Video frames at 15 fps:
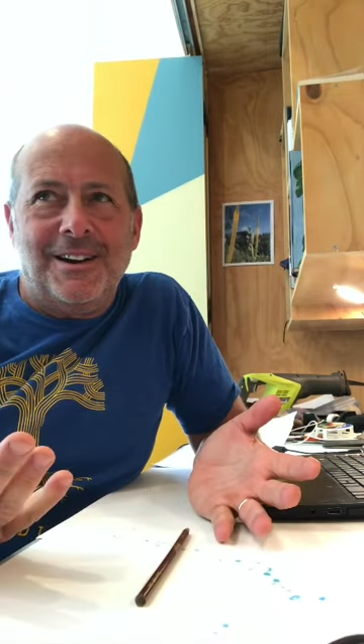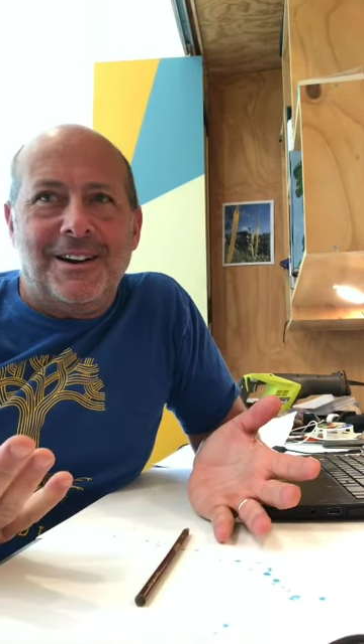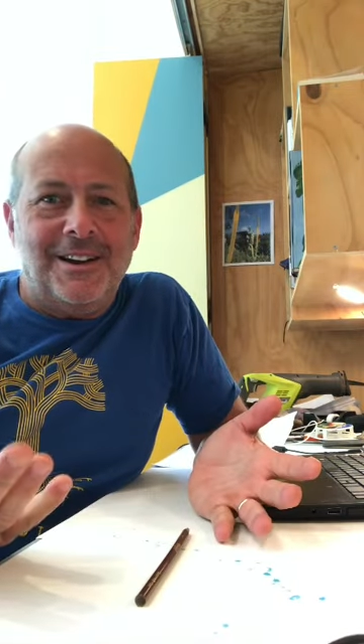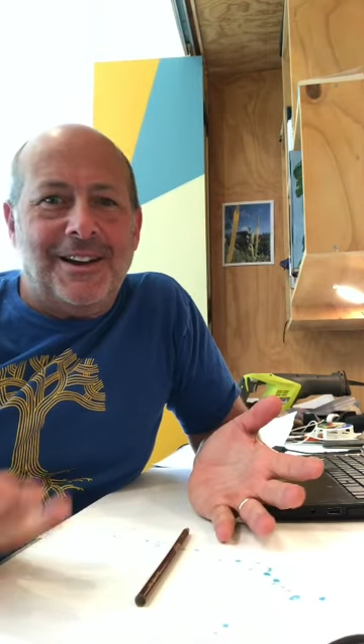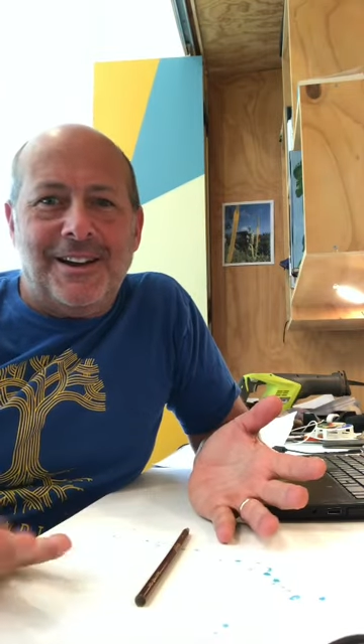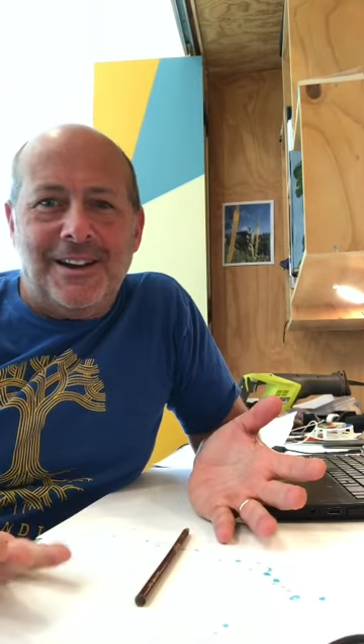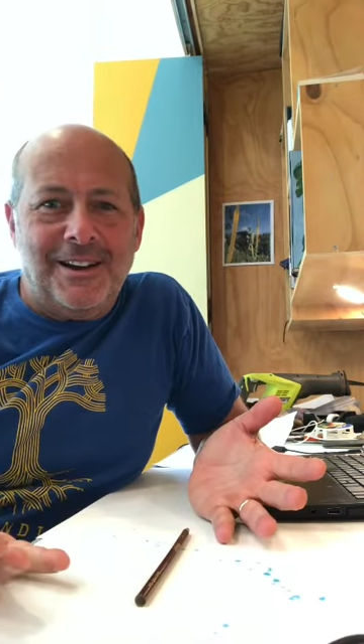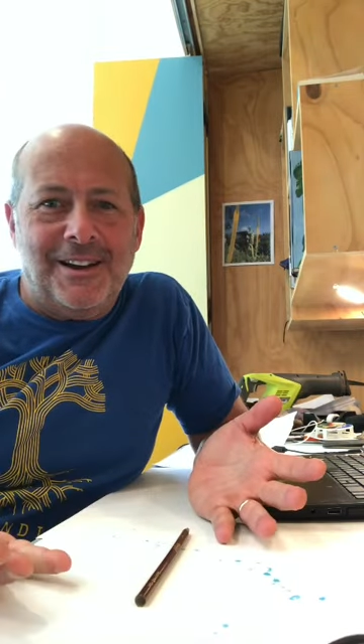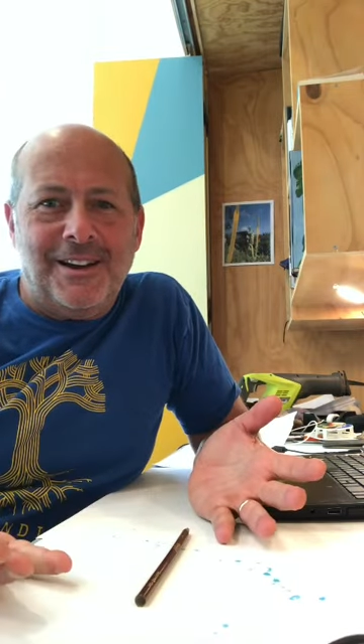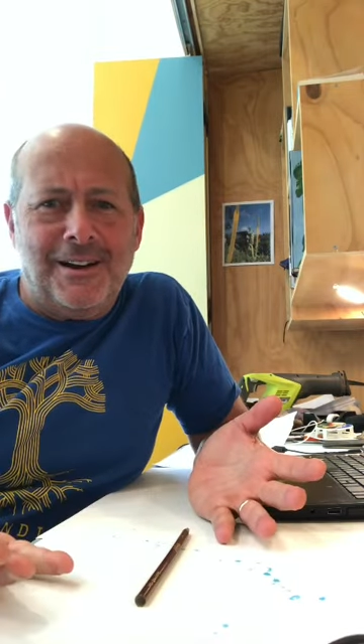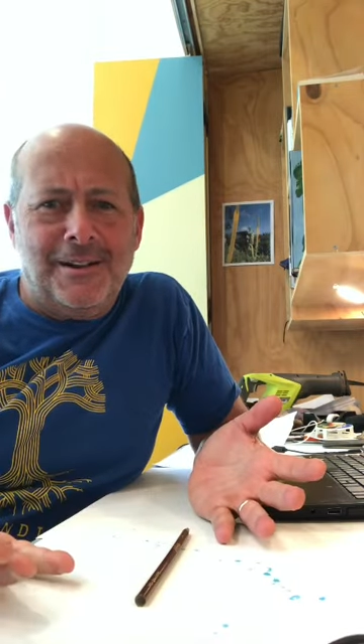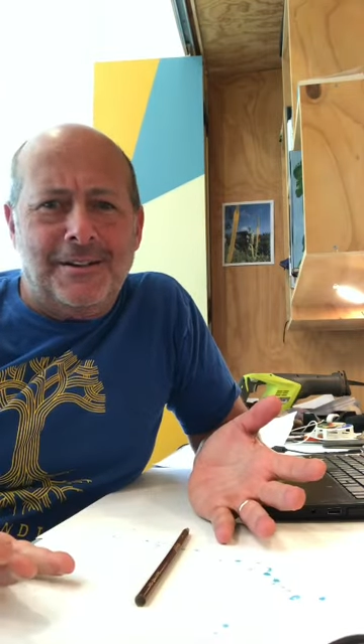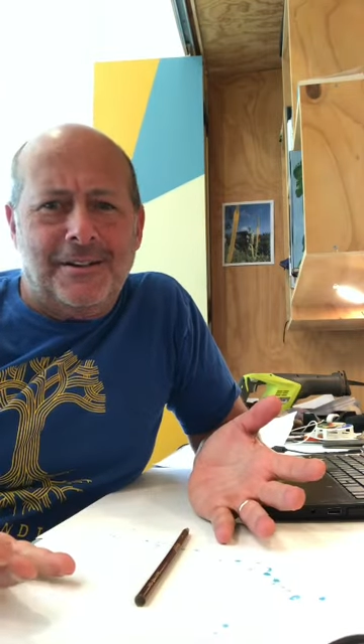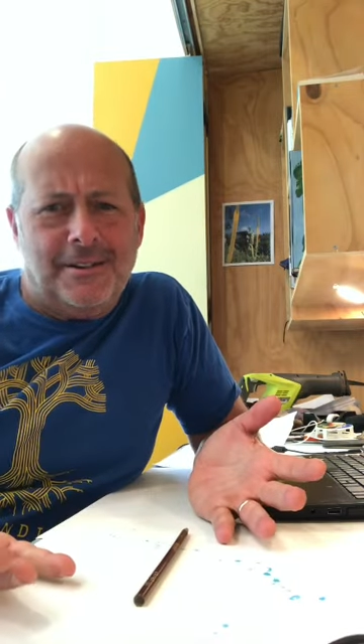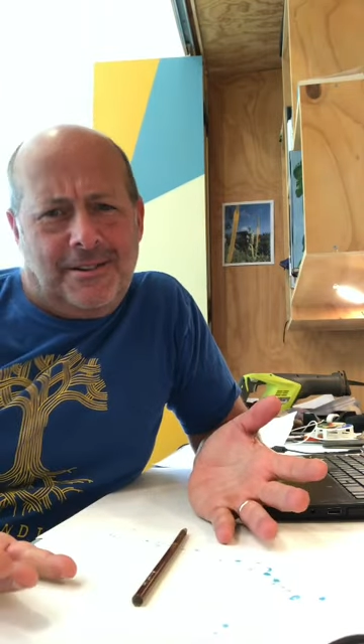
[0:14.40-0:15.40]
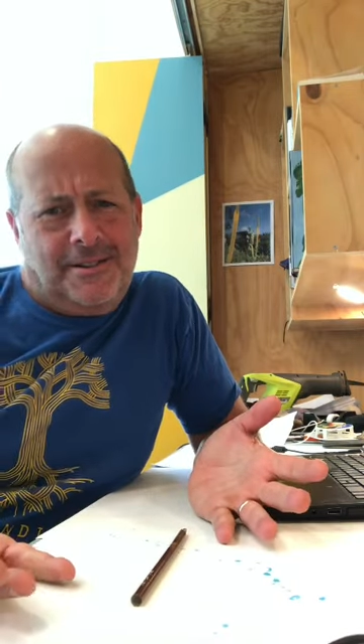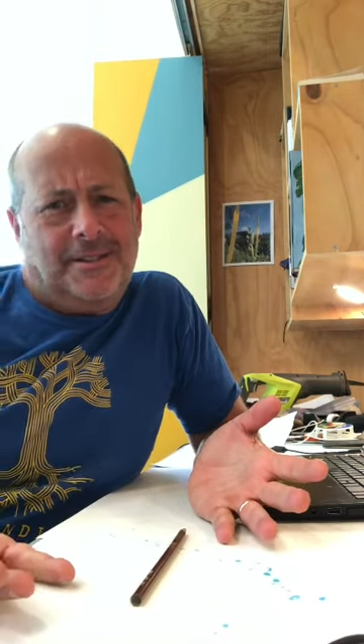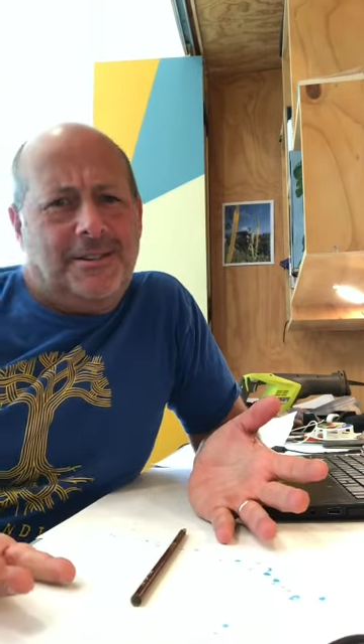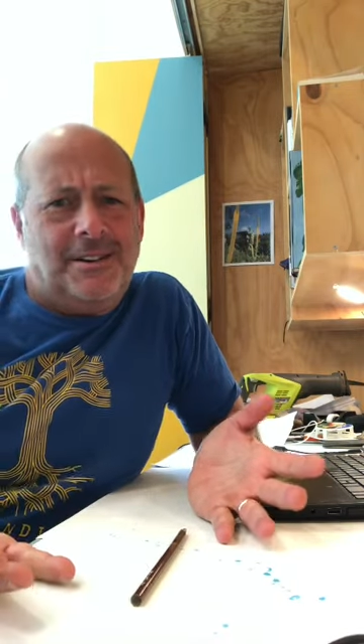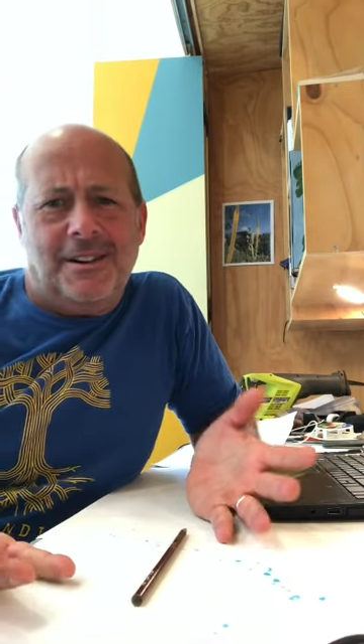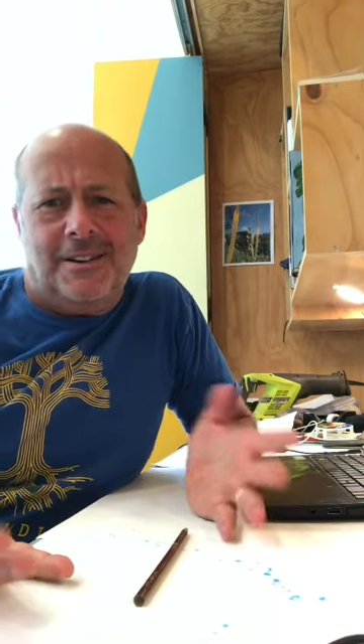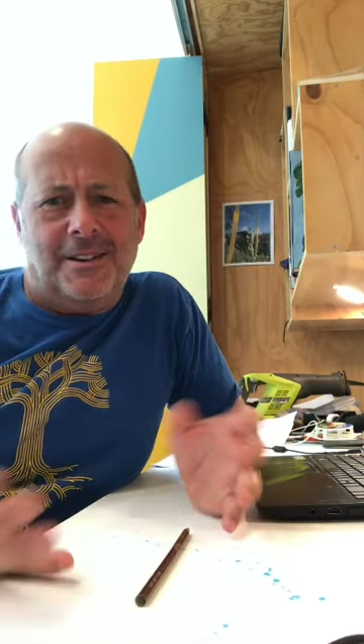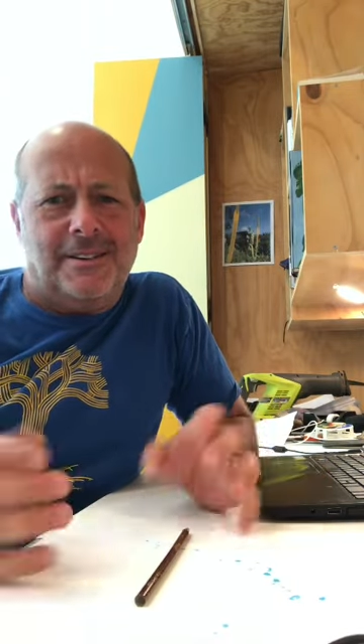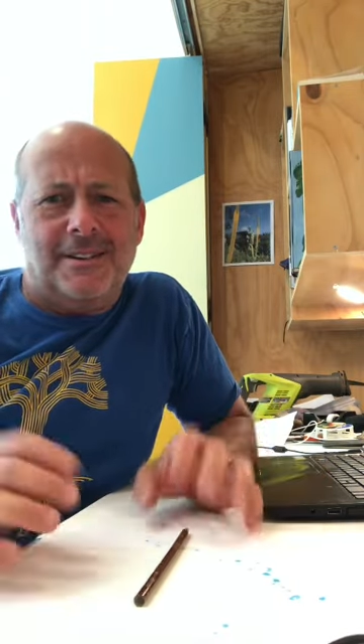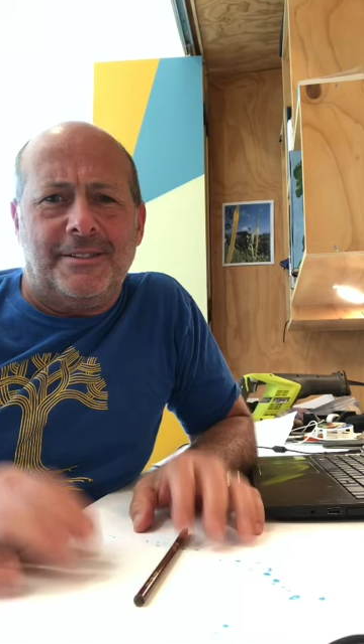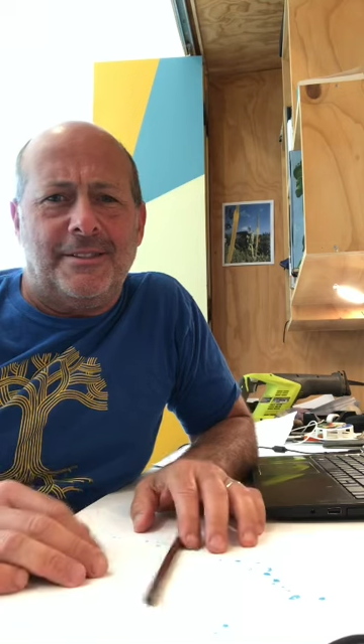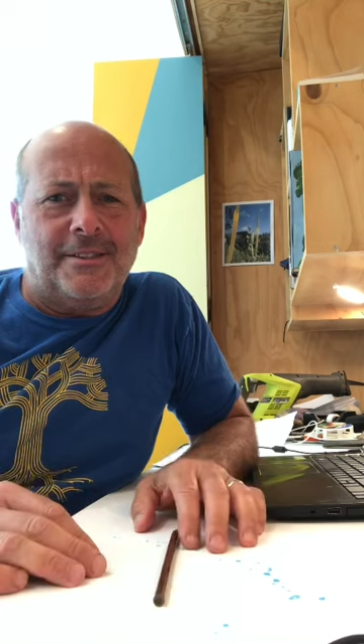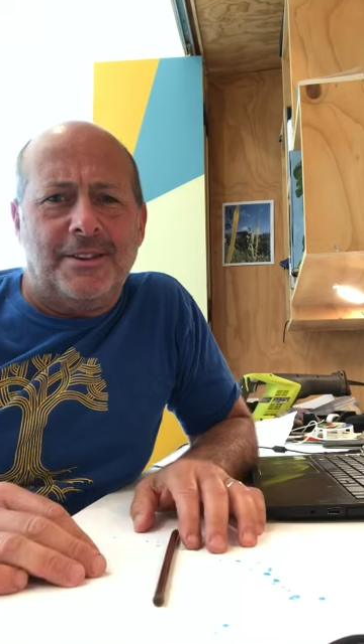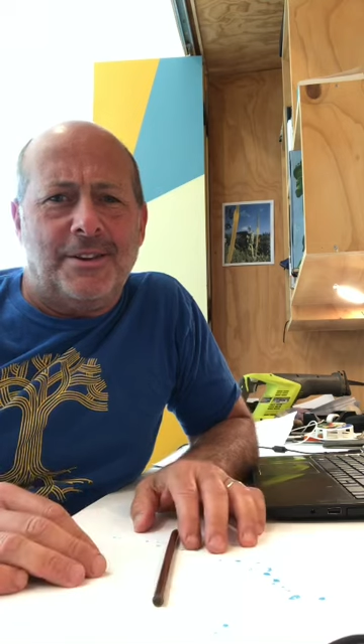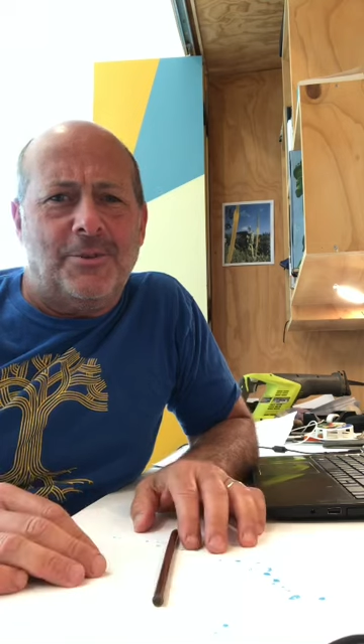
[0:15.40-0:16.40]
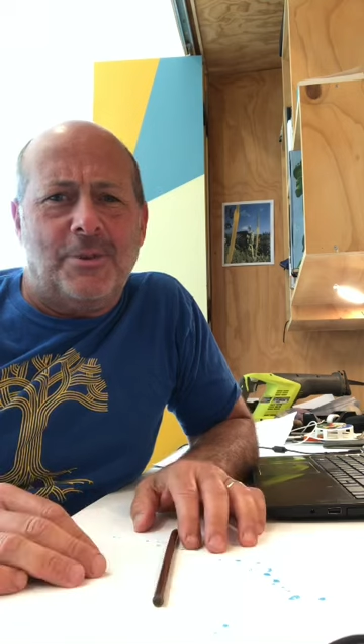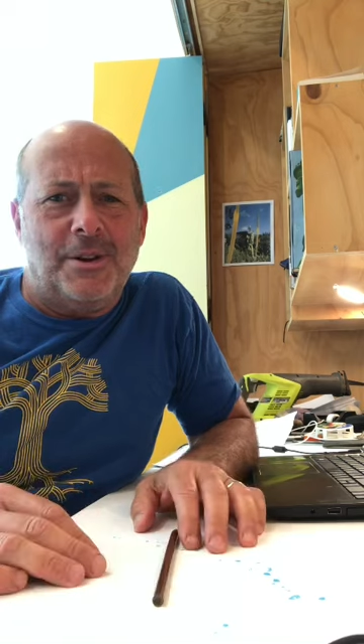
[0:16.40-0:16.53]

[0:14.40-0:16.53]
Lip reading: and I think they're going to want